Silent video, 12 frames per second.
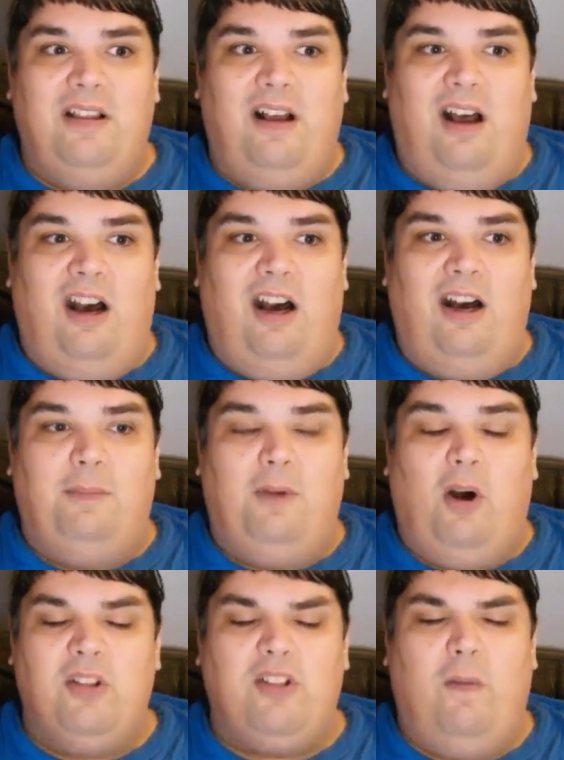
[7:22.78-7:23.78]
Um,
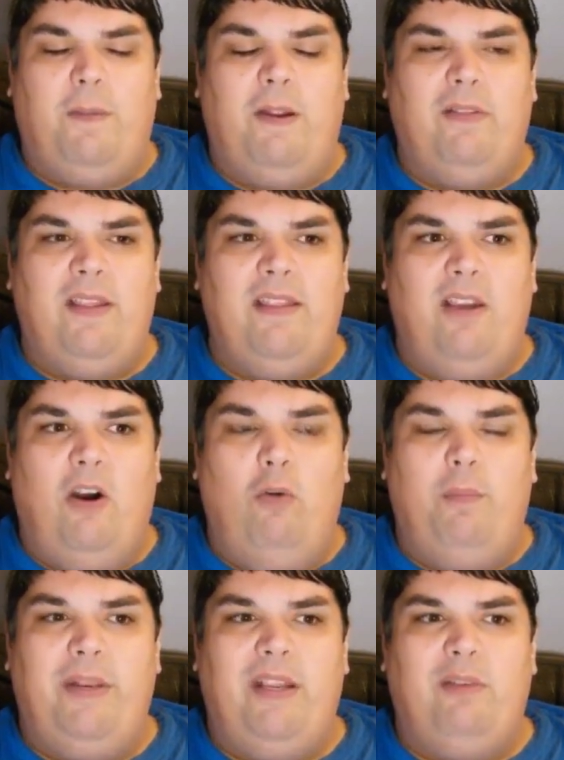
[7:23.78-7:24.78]
also, apparently, the
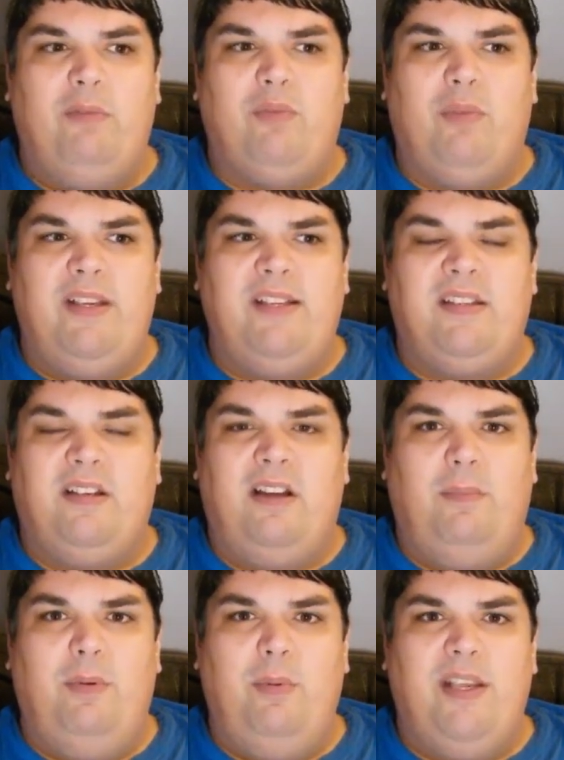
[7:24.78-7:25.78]
opening was released a
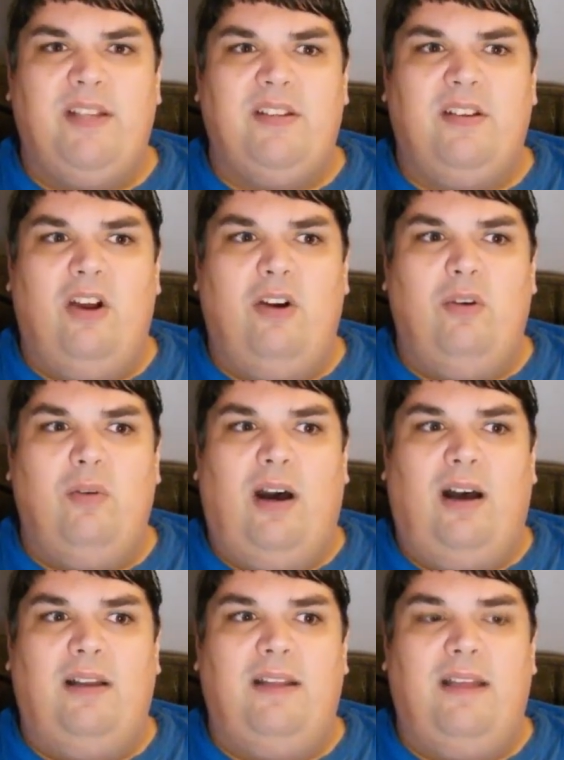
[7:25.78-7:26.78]
couple weeks ago
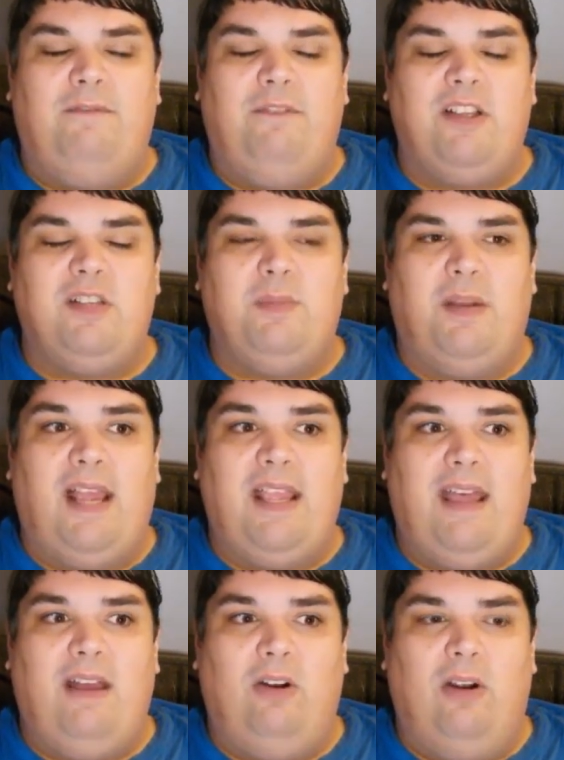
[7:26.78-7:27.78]
on Netflix, but I
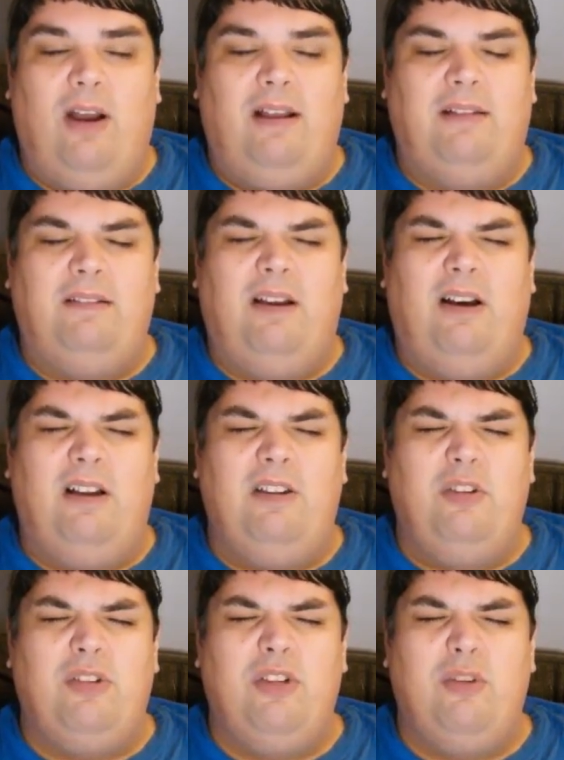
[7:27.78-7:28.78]
ha- or on uh,
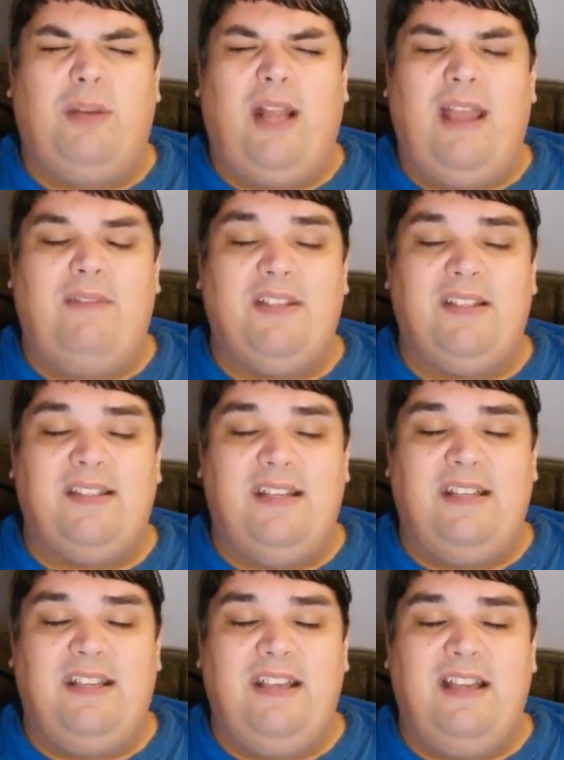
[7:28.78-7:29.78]
YouTube, but I haven't
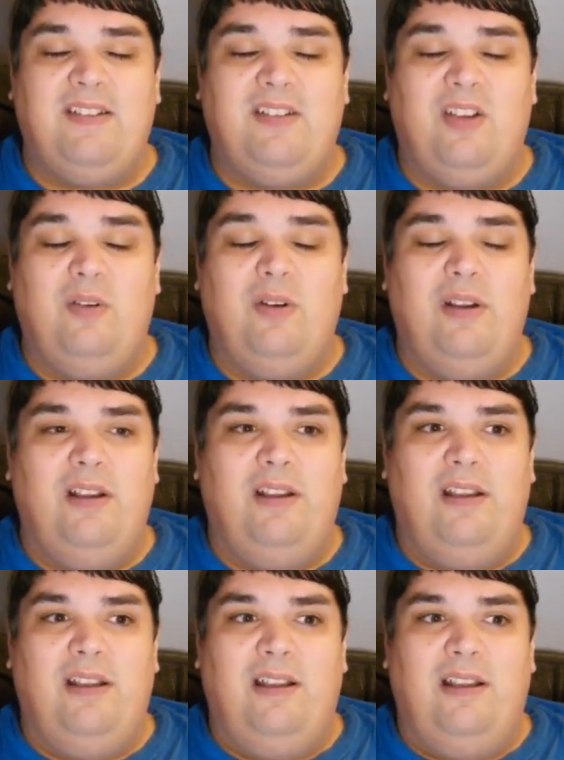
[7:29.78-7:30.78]
seen it yet. So
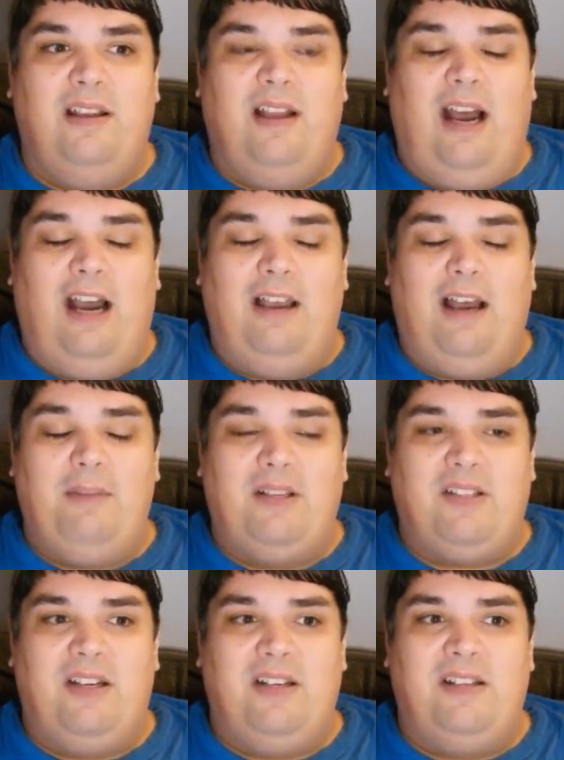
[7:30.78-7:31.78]
I- I'm
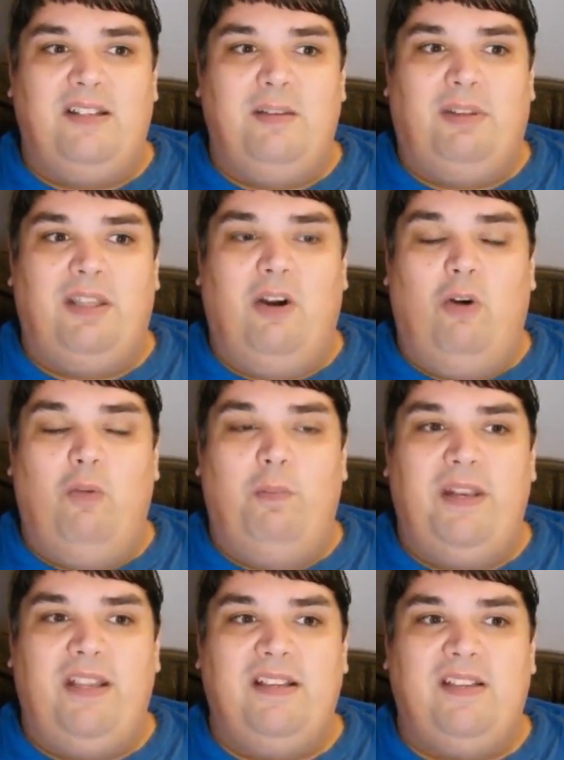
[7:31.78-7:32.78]
excited to see what the
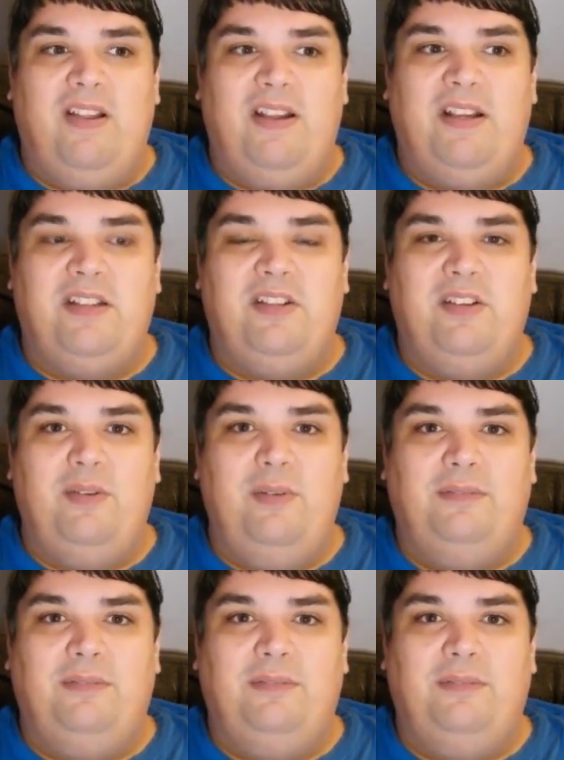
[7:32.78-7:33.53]
opening is like too.